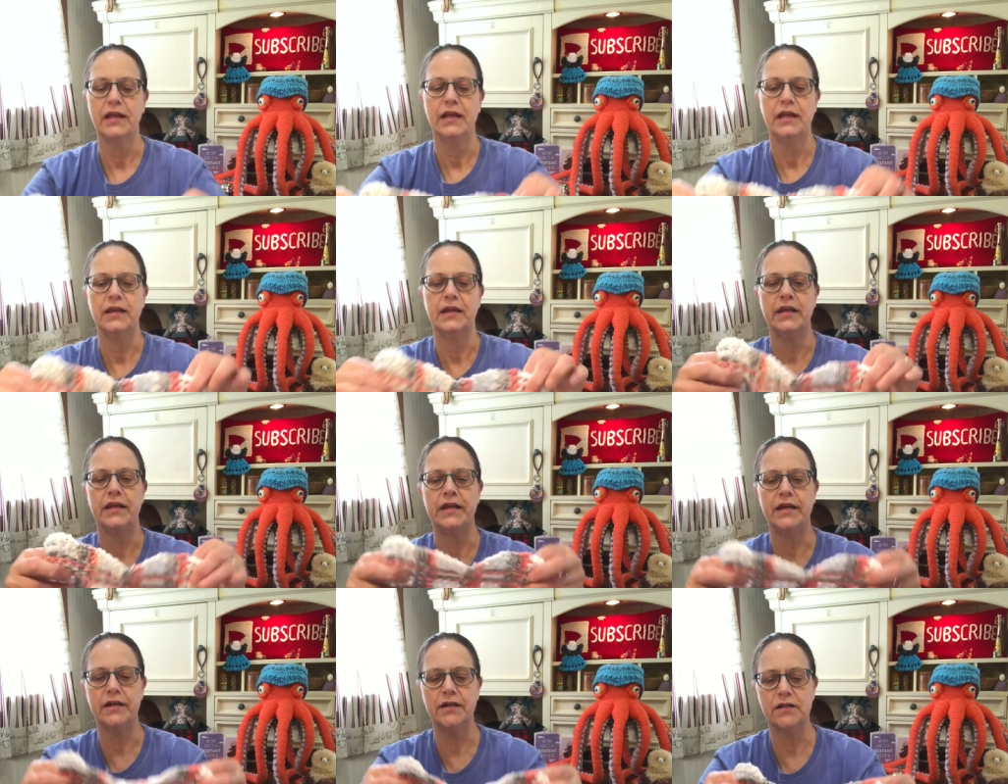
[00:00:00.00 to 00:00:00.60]
And
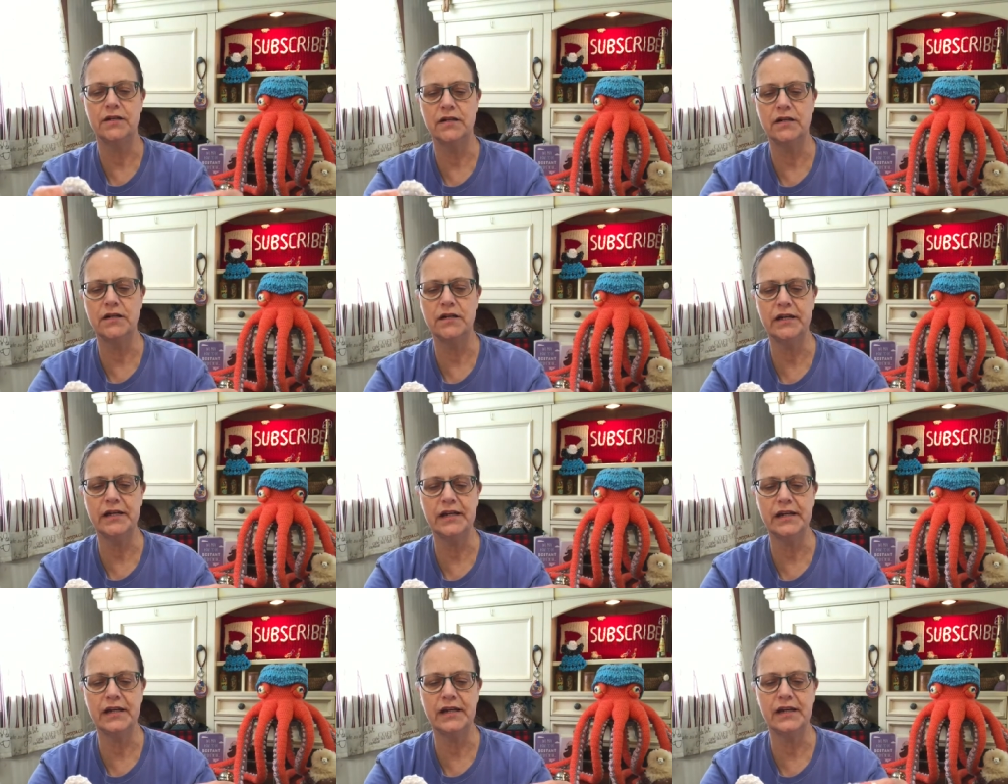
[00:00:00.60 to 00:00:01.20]
here
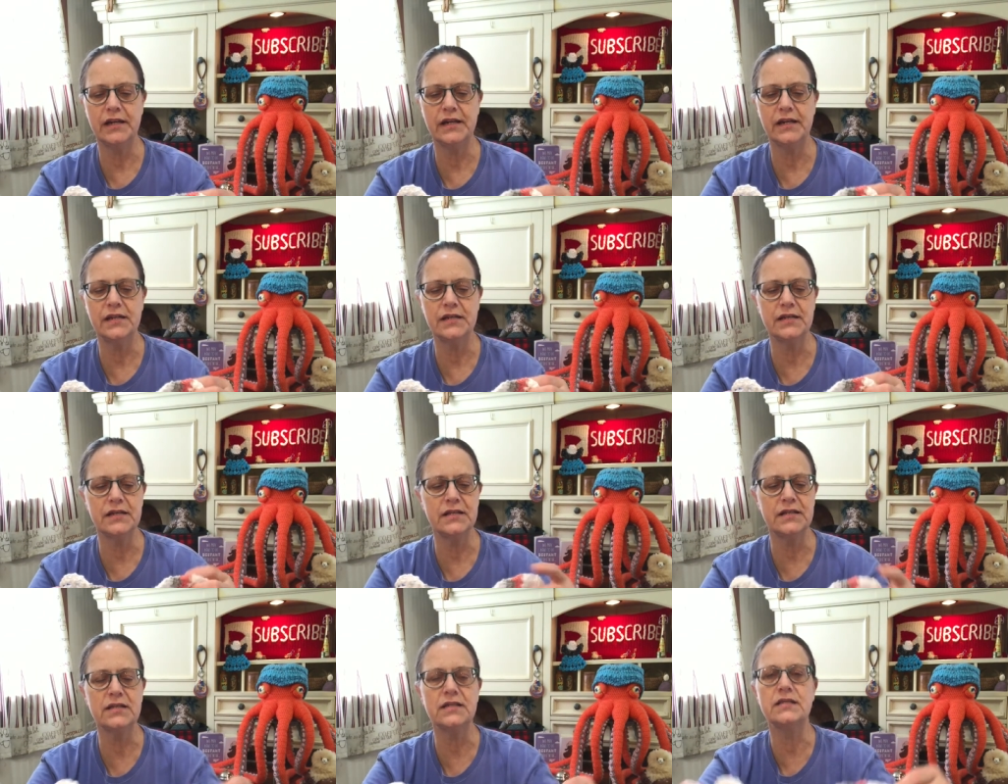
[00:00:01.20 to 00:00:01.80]
it
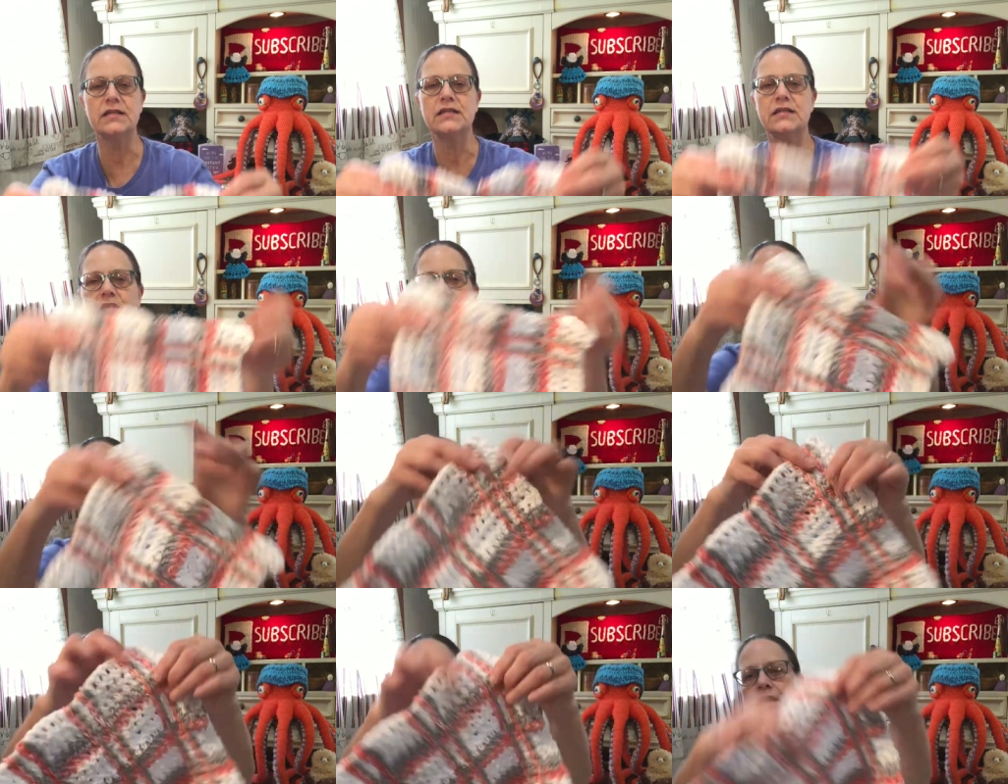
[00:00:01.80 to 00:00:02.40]
is.
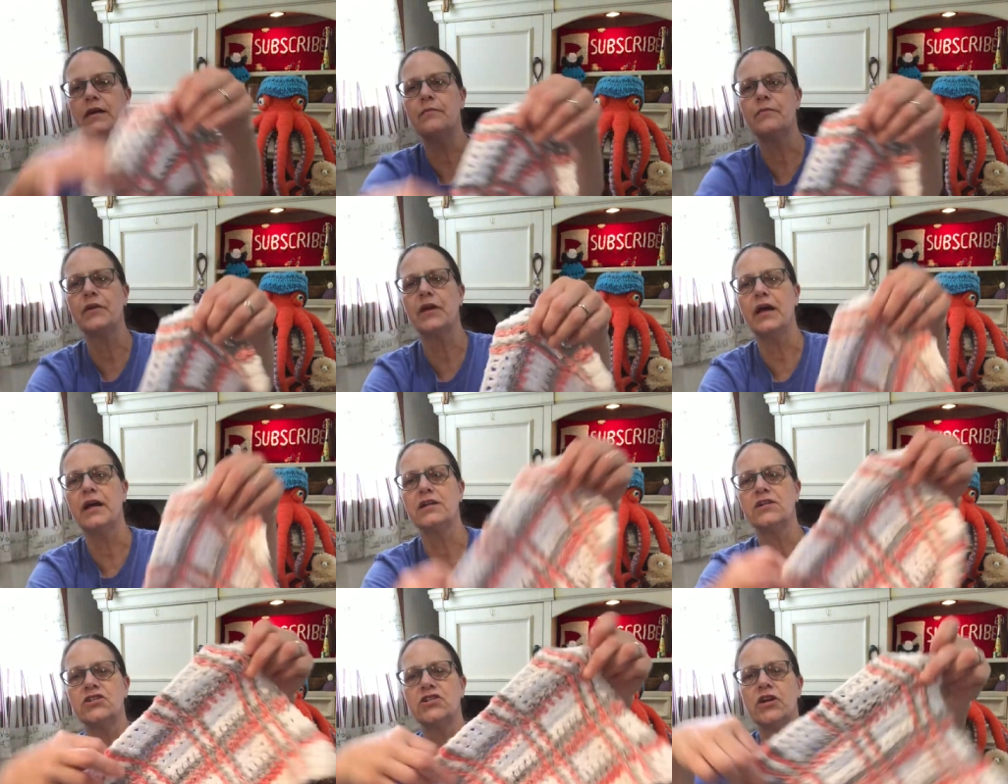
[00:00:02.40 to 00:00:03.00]
Yep,
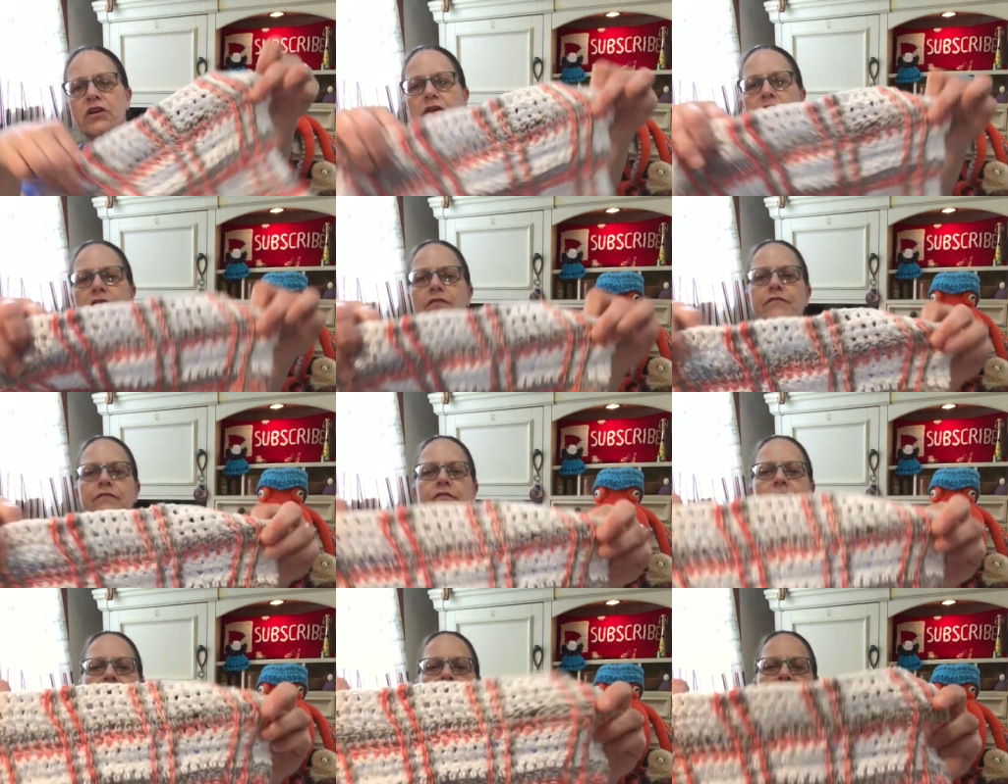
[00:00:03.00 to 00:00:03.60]
got to show you the
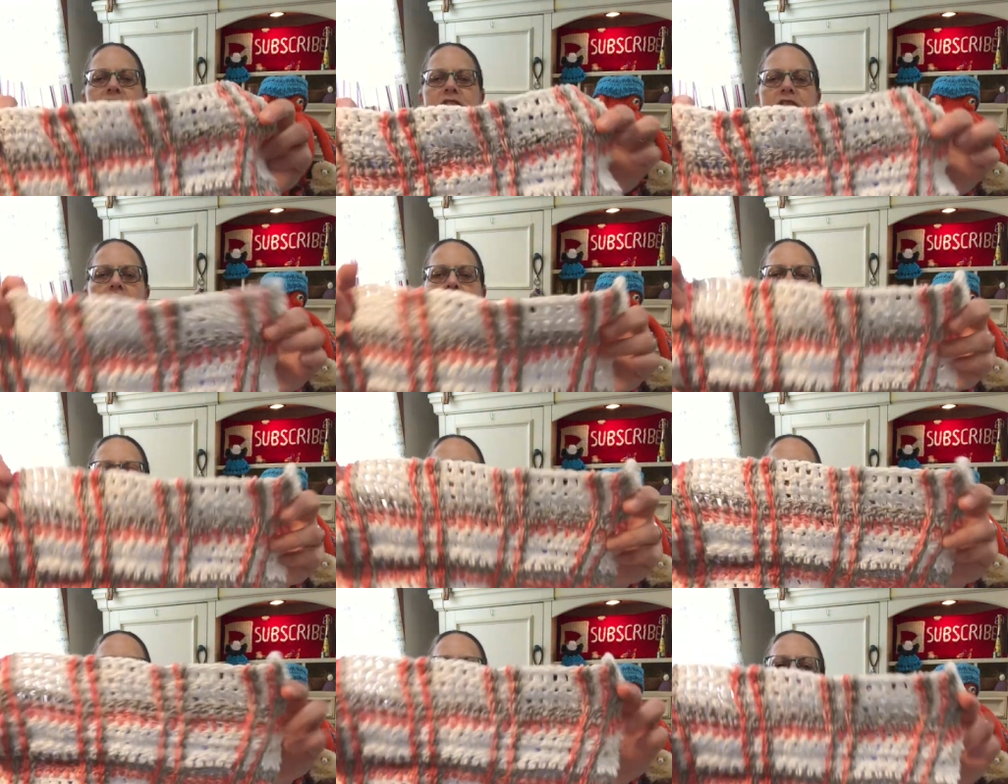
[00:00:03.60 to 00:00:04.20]
front
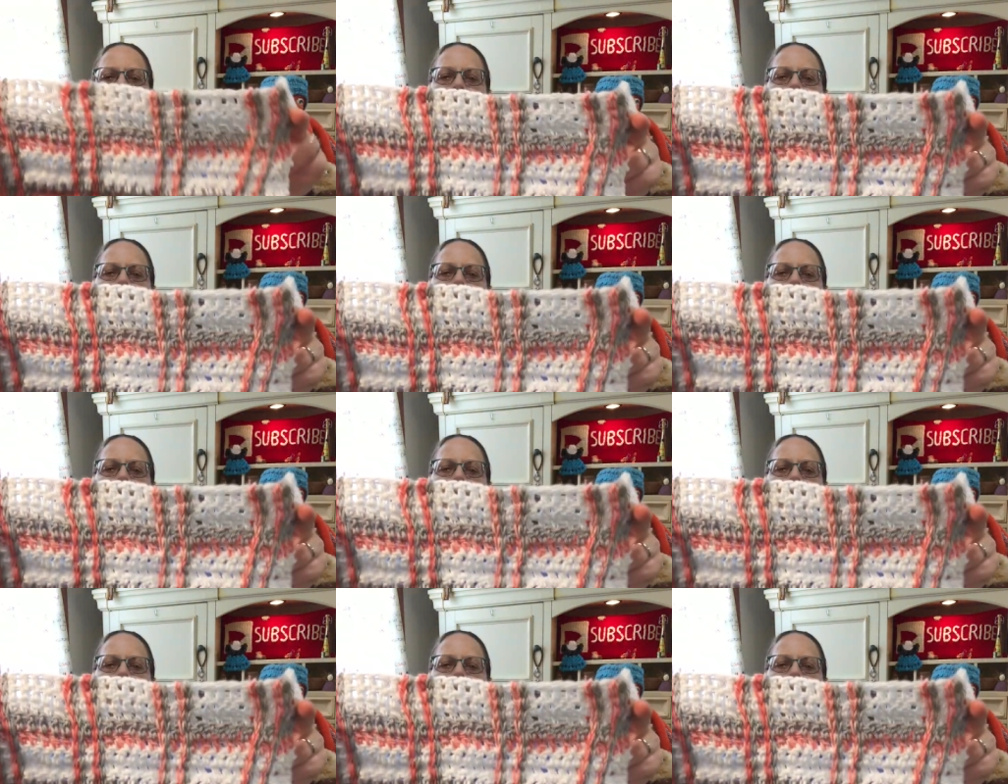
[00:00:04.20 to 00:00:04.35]
side.